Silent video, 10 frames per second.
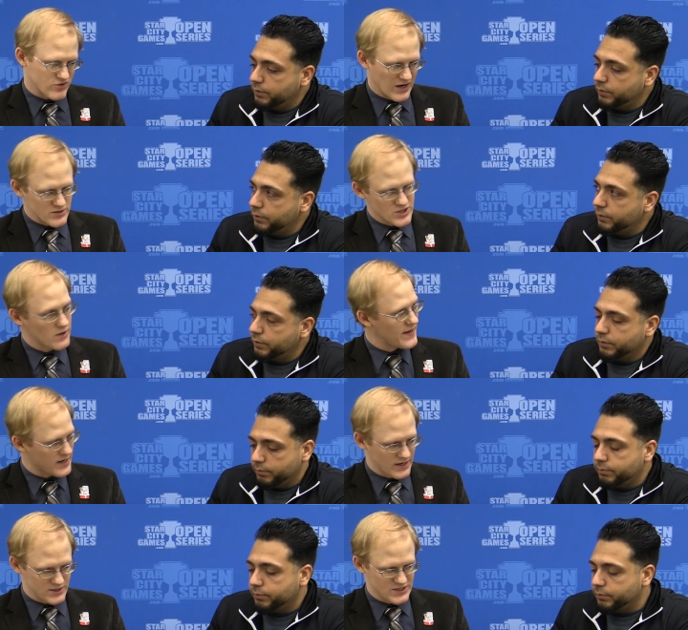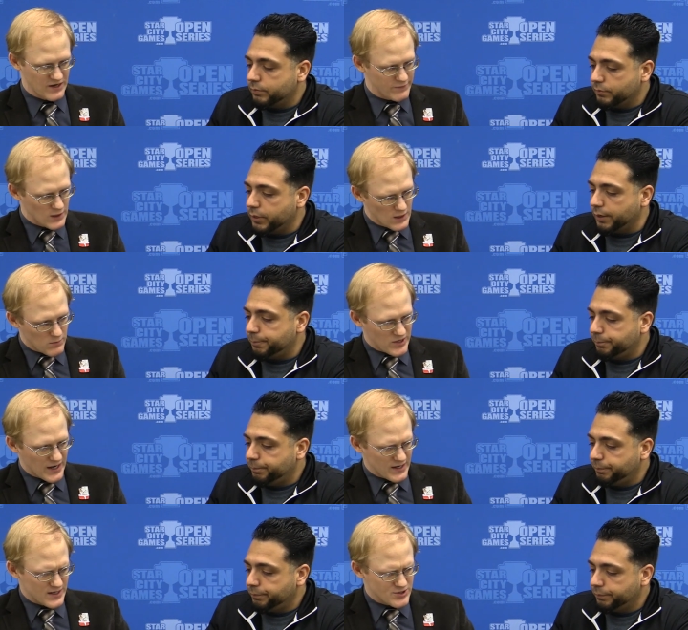Speaker 1: Drown in Sorrow, that
Speaker 2: kind of stuff. Yeah. But you
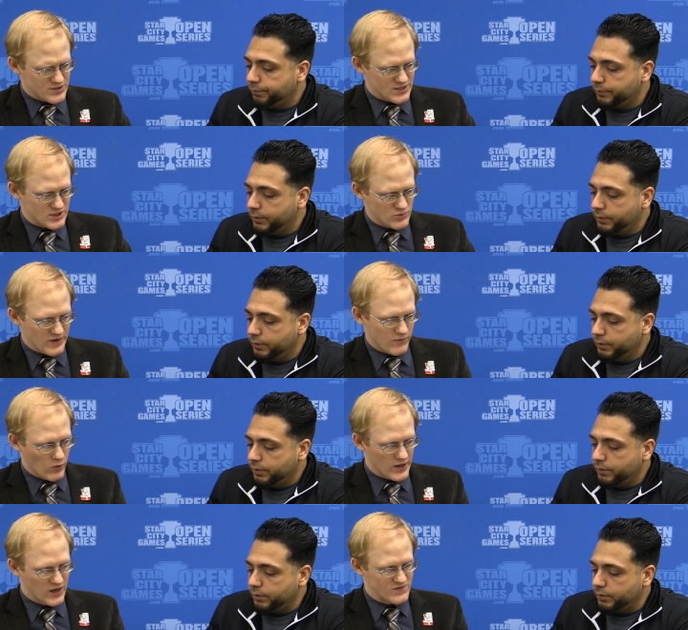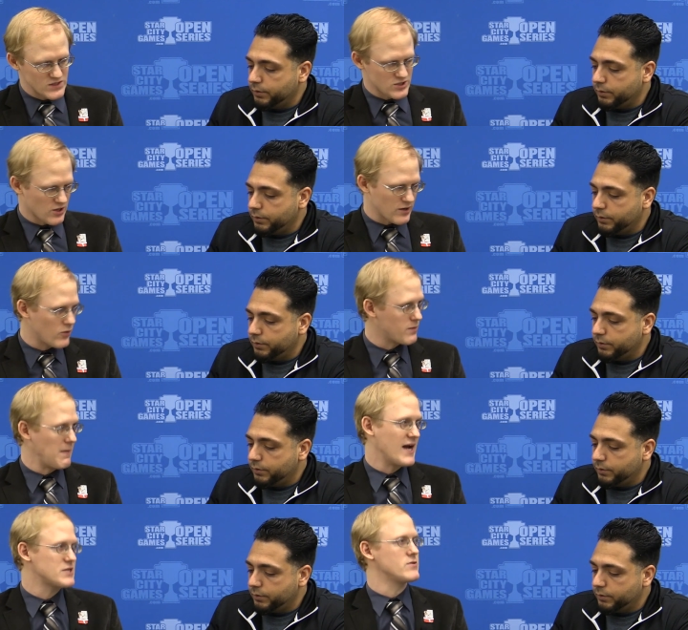got an interesting suite of one-ofs, starting with
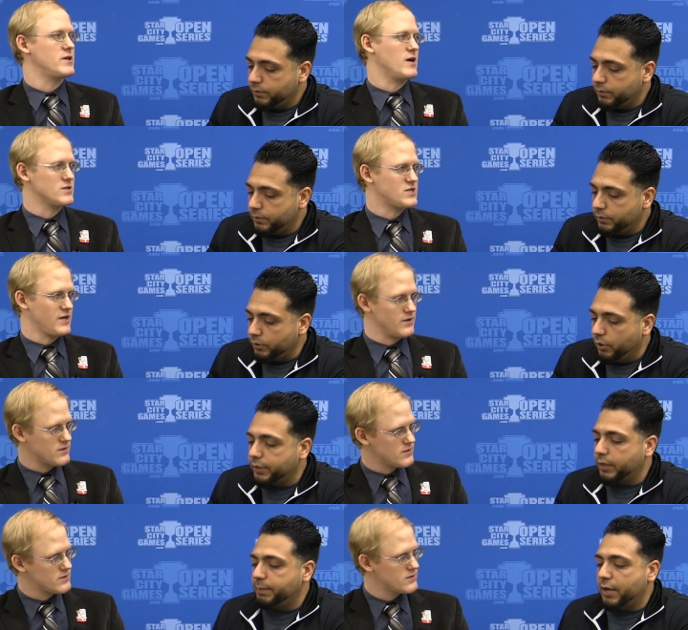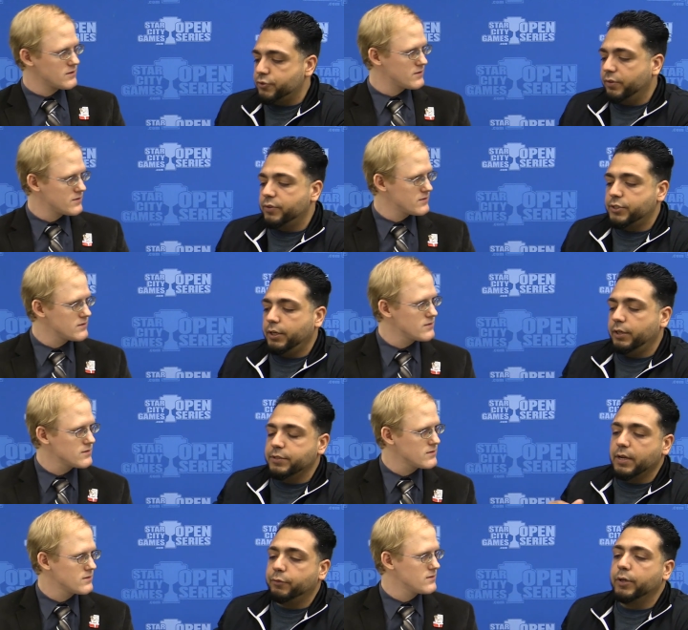Master the Unseen. Okay, Master the
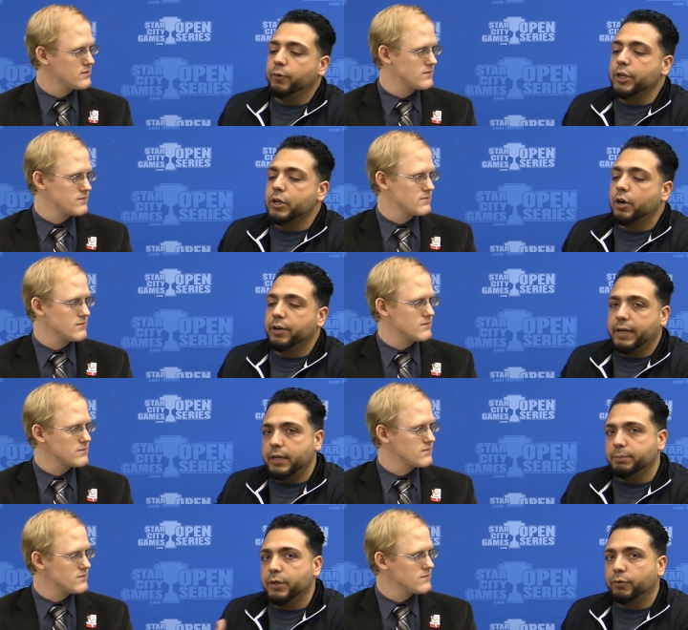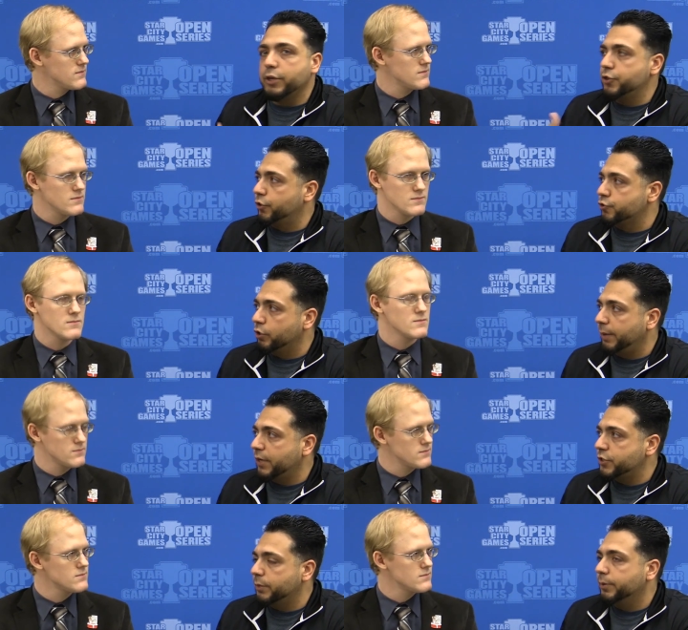Unseen, definitely a really good card in any mid-range or control
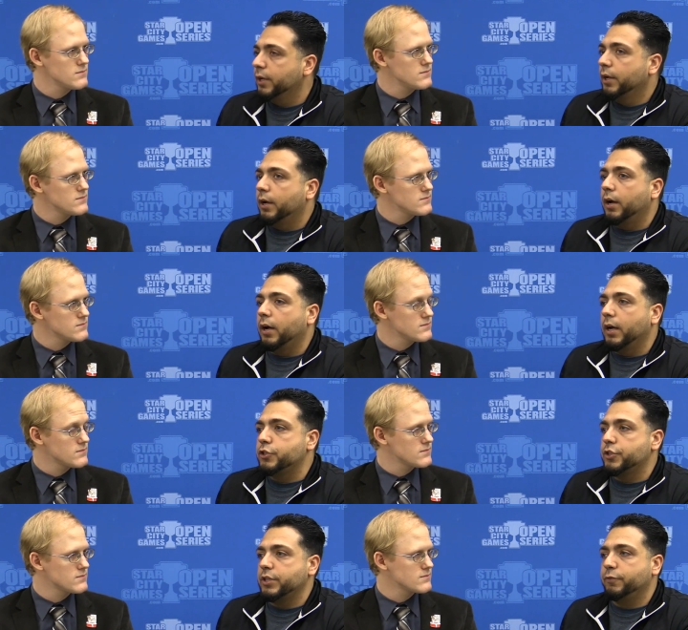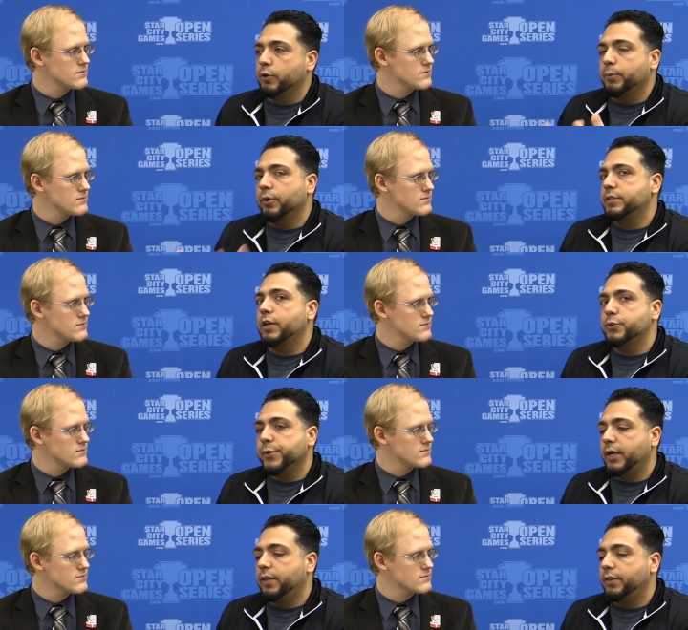matchup. Uh, just if your opponent's not
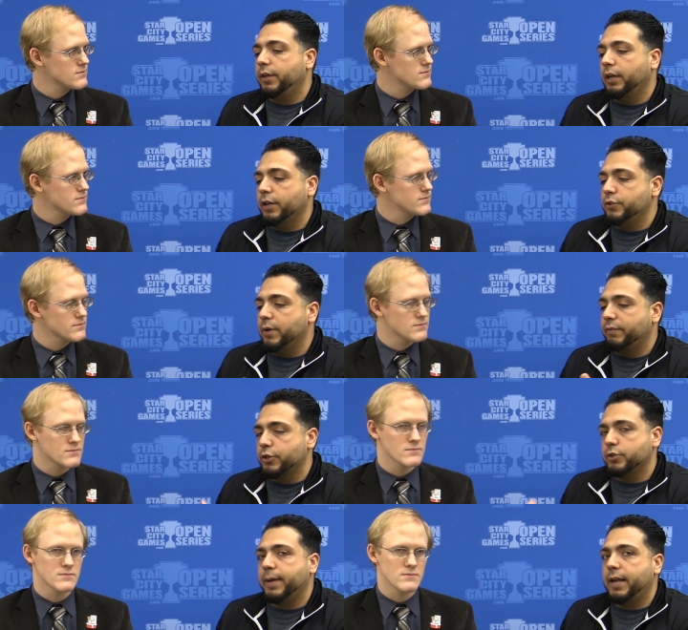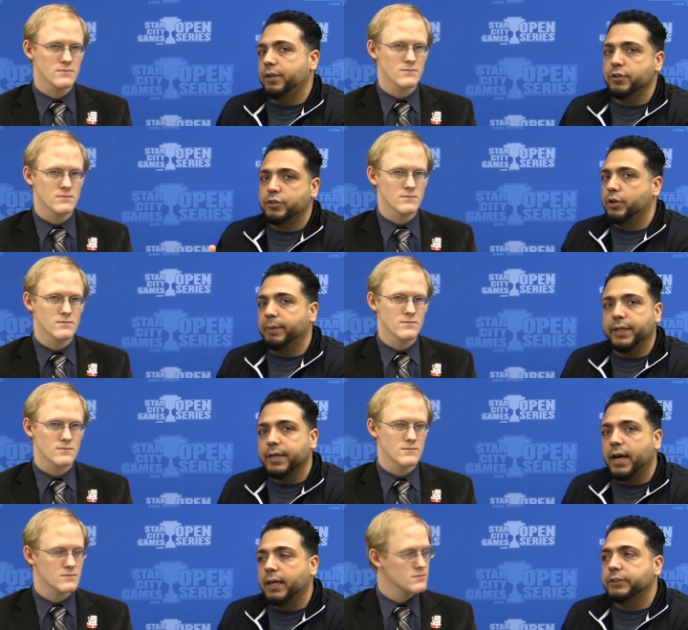doing anything and you have extra mana, you can start
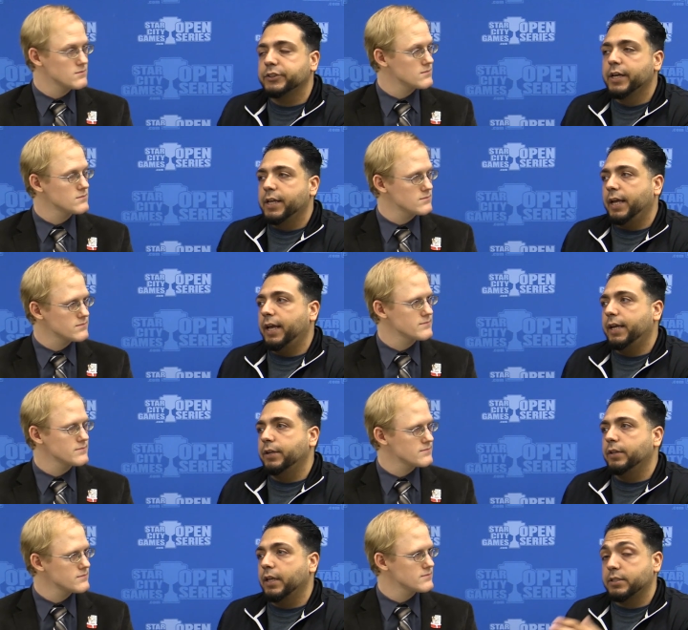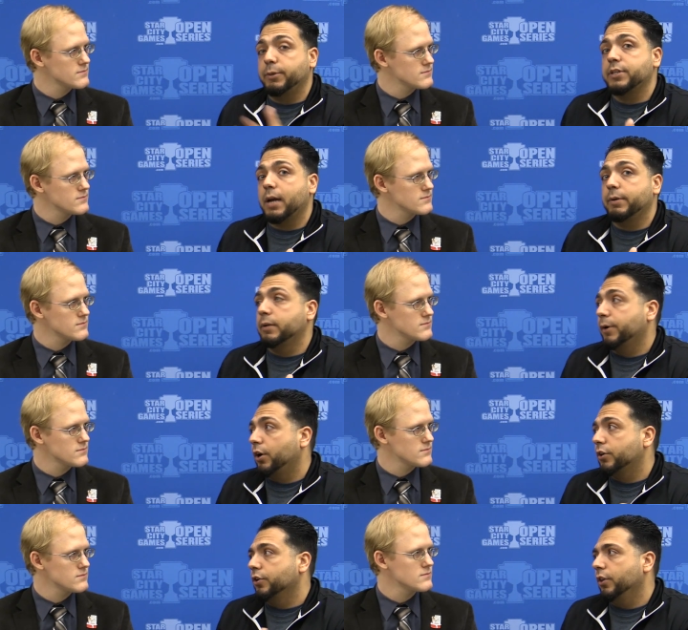making guys. And like somebody commented in my
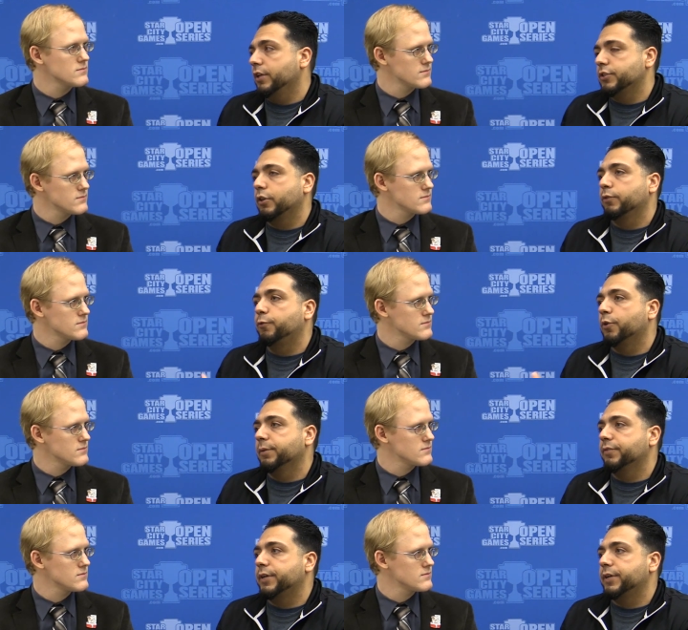article, it's another form of